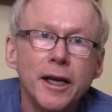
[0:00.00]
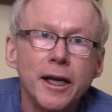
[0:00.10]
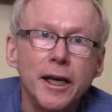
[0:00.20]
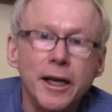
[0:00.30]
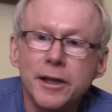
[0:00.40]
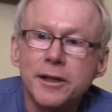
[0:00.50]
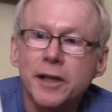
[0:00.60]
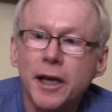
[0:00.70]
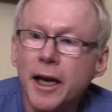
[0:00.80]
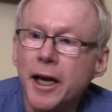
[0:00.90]

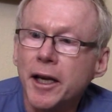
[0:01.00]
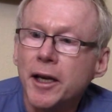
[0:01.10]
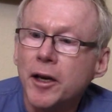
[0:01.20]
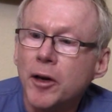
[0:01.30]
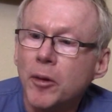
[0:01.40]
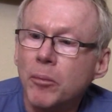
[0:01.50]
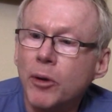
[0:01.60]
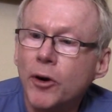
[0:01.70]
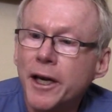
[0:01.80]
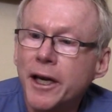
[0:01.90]
is a
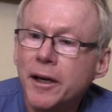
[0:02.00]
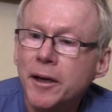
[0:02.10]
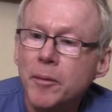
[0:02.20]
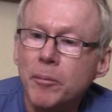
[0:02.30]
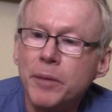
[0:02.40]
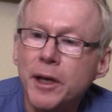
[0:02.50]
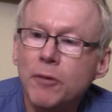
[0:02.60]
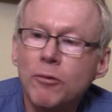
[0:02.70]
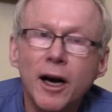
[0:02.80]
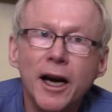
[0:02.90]
Boya
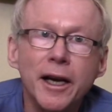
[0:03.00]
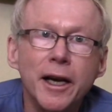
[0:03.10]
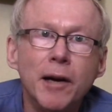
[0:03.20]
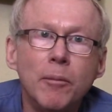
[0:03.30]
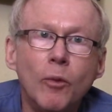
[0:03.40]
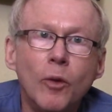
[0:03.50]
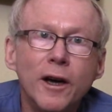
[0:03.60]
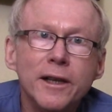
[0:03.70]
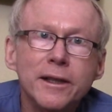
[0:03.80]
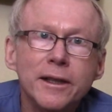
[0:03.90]

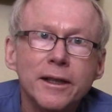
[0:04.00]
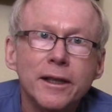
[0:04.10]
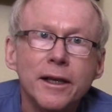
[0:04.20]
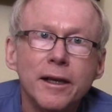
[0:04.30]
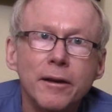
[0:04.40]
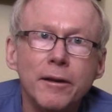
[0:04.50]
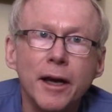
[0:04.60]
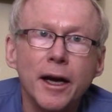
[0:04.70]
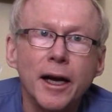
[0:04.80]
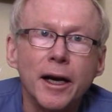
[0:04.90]
BY-M1
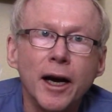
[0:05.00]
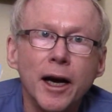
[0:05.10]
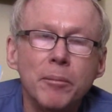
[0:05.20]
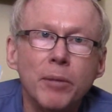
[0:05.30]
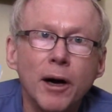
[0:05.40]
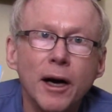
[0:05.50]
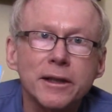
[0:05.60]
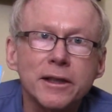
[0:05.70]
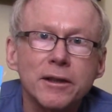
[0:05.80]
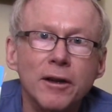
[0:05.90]
that I
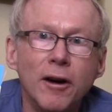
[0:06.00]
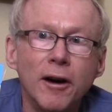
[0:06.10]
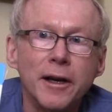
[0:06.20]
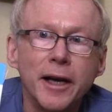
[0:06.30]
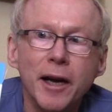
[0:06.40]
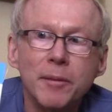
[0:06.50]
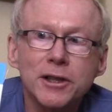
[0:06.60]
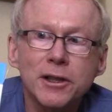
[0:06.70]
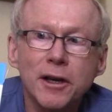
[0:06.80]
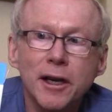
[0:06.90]
bought on
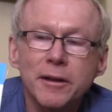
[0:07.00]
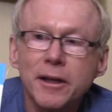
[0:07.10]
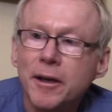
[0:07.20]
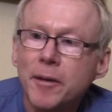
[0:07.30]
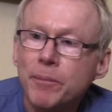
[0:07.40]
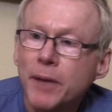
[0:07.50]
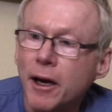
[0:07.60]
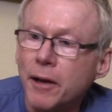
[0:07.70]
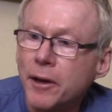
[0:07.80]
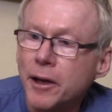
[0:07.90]
Amazon.
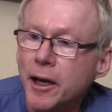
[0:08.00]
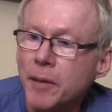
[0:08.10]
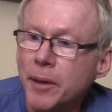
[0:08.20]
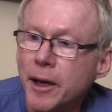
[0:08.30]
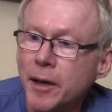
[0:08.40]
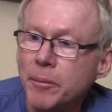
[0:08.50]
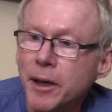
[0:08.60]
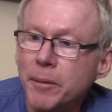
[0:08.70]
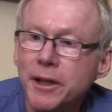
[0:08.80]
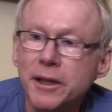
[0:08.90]
I think I paid
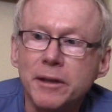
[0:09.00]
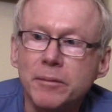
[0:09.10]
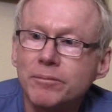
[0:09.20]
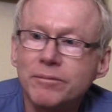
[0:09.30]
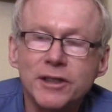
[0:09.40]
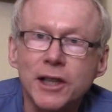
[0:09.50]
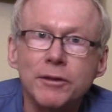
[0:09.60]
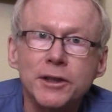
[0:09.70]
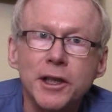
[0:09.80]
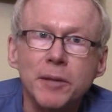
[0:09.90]
maybe
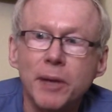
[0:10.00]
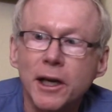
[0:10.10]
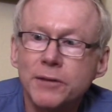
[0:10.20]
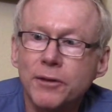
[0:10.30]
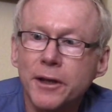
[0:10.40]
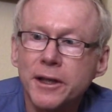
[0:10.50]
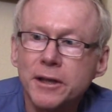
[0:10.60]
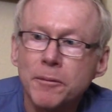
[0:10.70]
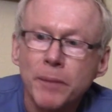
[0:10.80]
17 bucks for this.